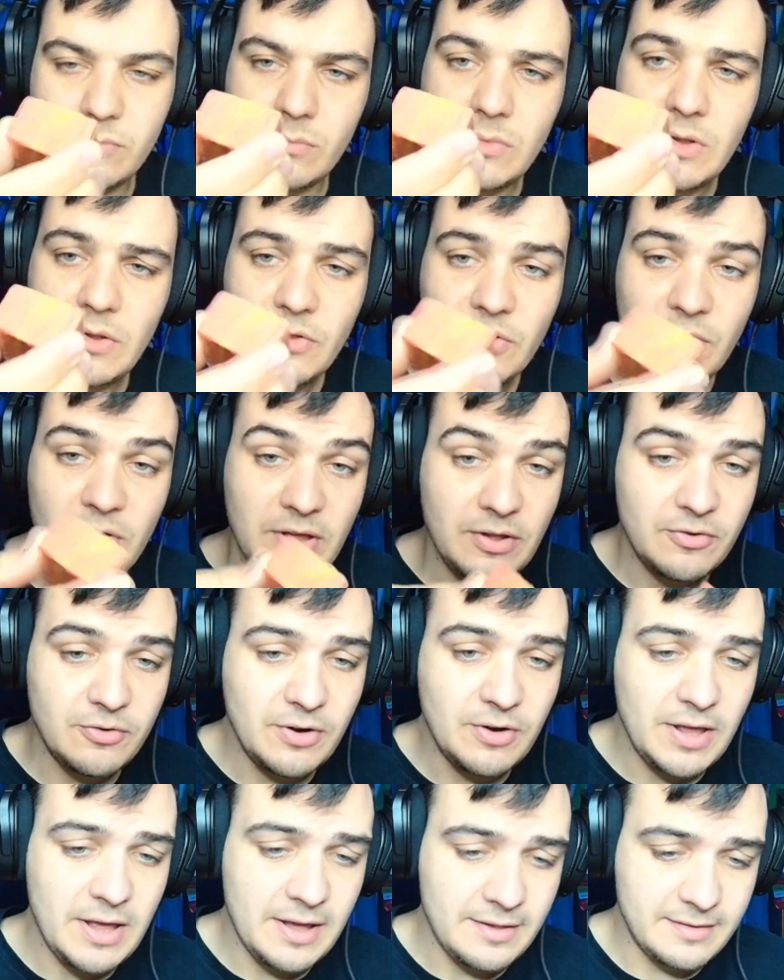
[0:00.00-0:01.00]
So
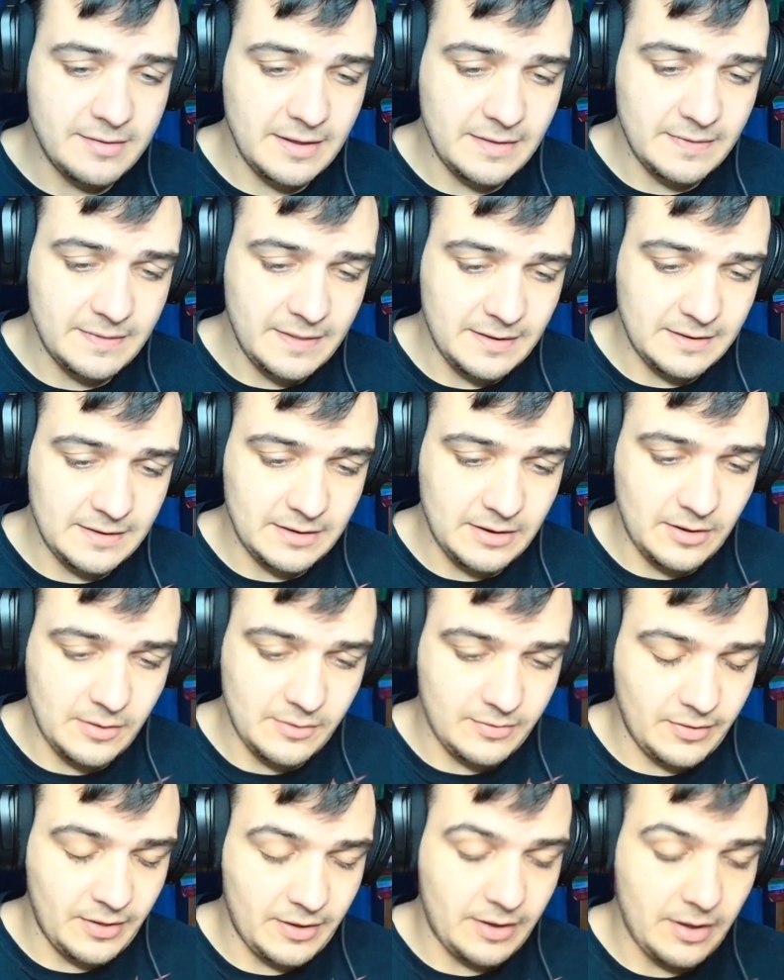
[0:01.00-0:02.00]
yesterday I said that,
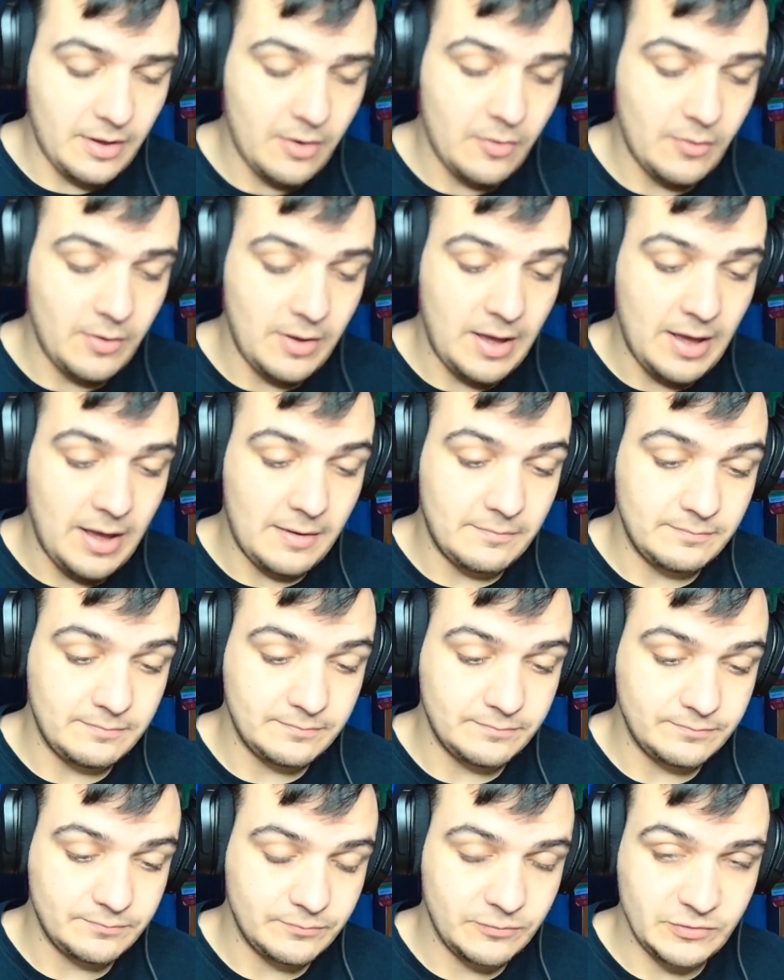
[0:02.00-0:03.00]
it's like, oh yeah,
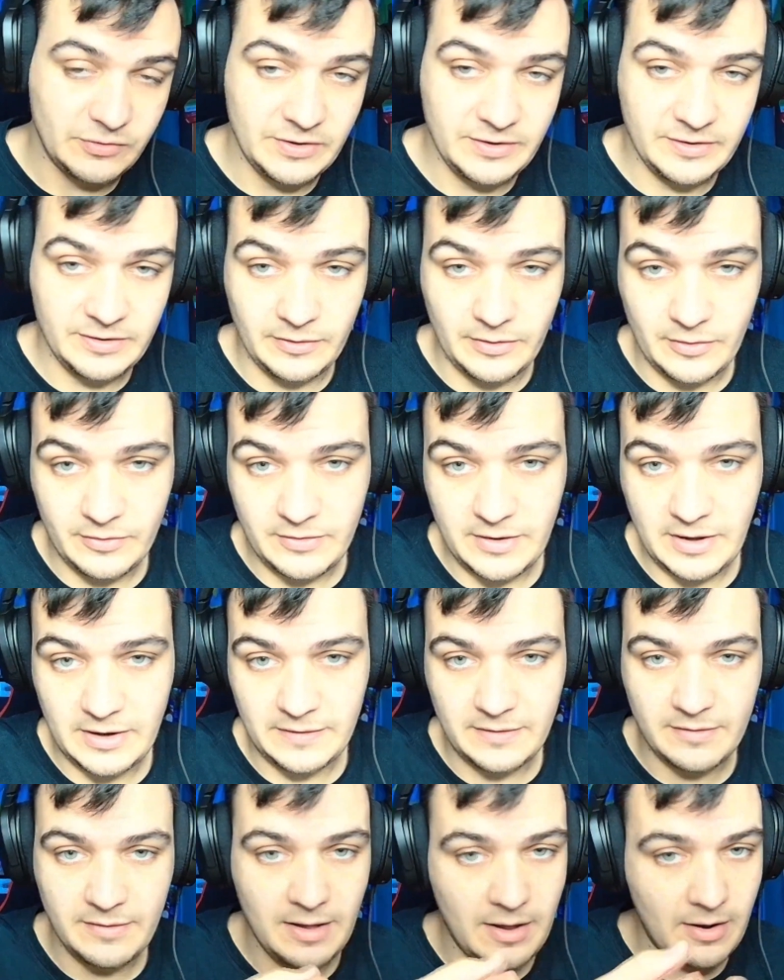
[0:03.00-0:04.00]
Free Solo's taking
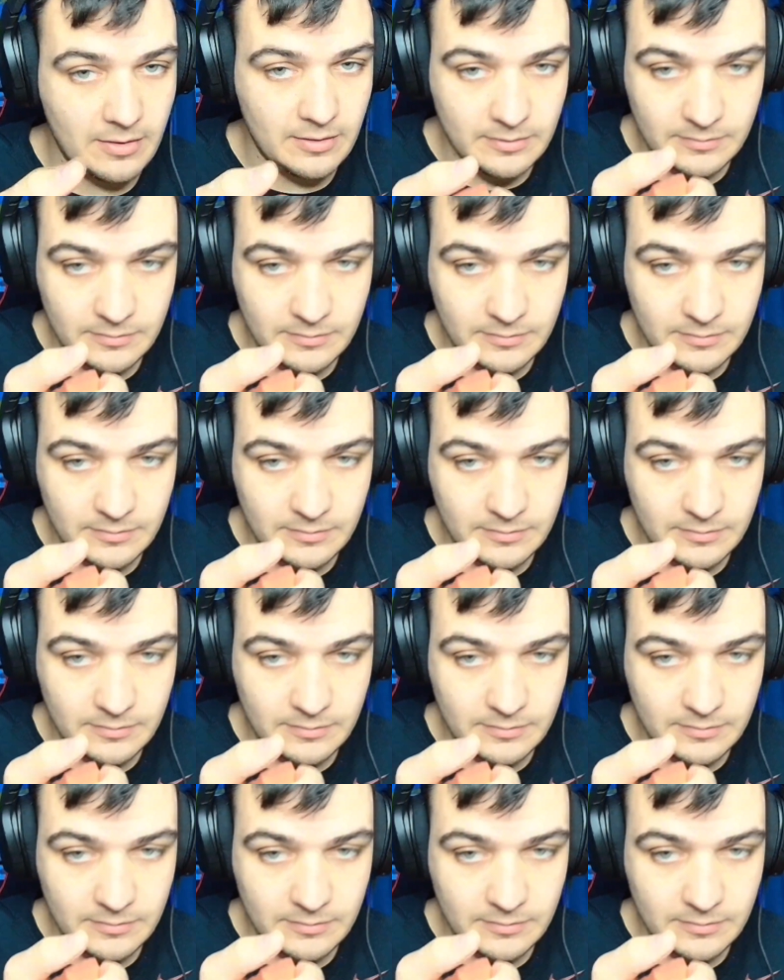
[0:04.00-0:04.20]
this out.